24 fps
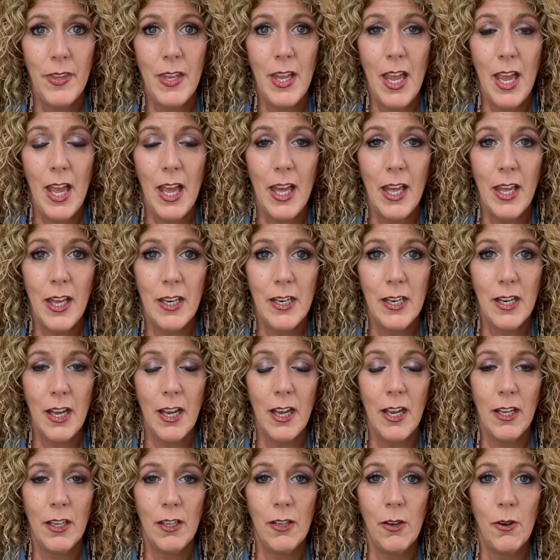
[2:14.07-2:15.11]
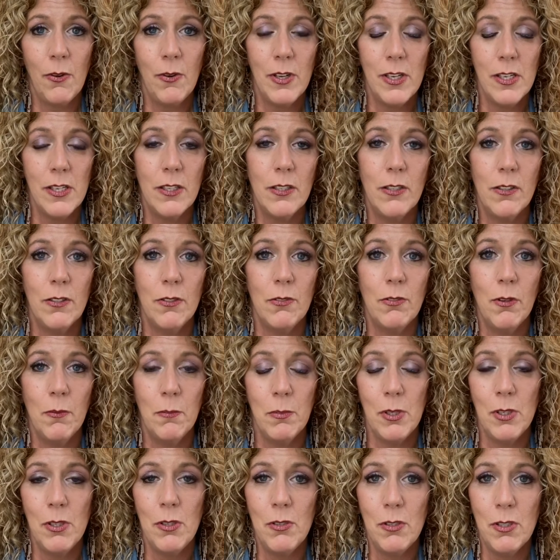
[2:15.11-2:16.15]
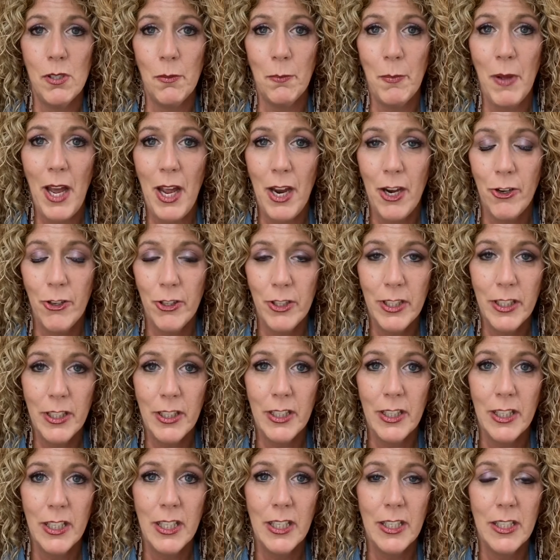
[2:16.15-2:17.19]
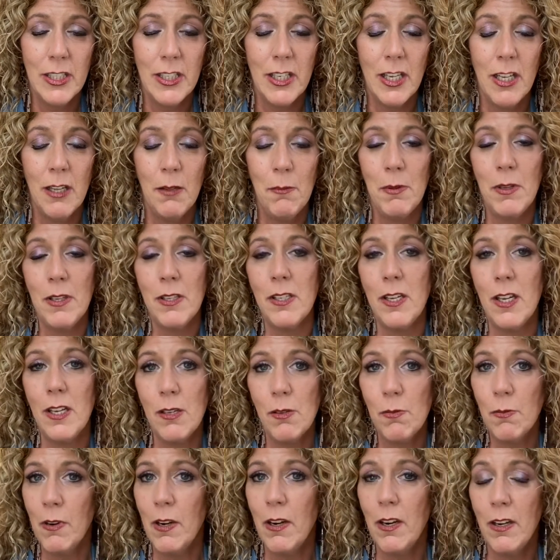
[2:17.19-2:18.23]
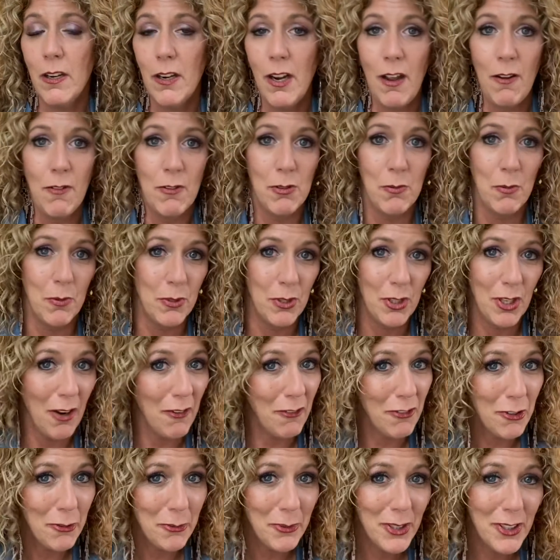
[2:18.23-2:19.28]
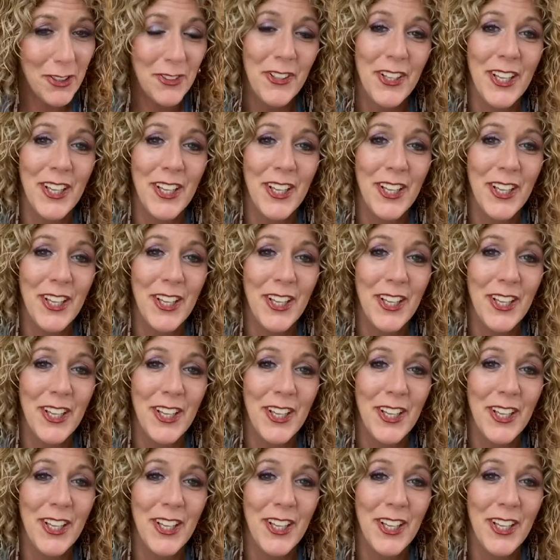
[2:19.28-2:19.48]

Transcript: And I go into his room to do some ironing the next day because that's where I was most comfortable.